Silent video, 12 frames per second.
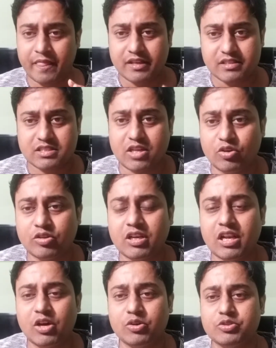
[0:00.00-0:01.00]

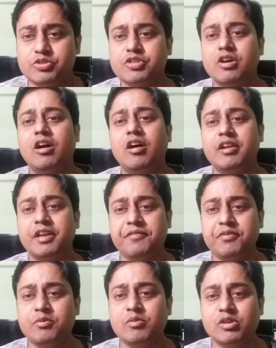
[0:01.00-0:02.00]
SoundCloud. Or
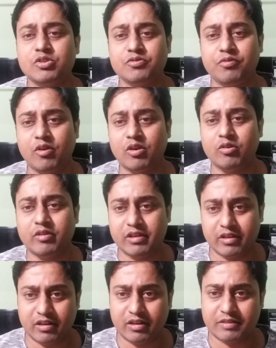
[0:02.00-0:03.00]
if you want to follow
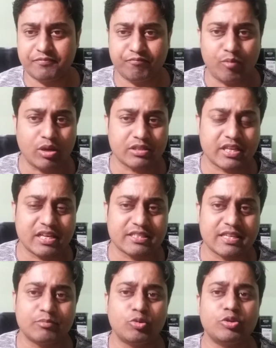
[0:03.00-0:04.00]
a
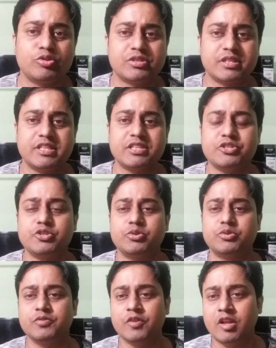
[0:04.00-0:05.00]
podcast, I'm going to suggest
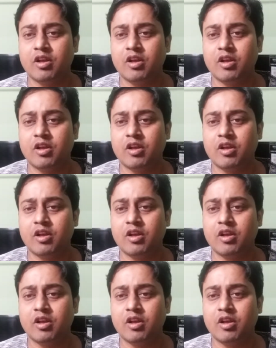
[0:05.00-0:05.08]
you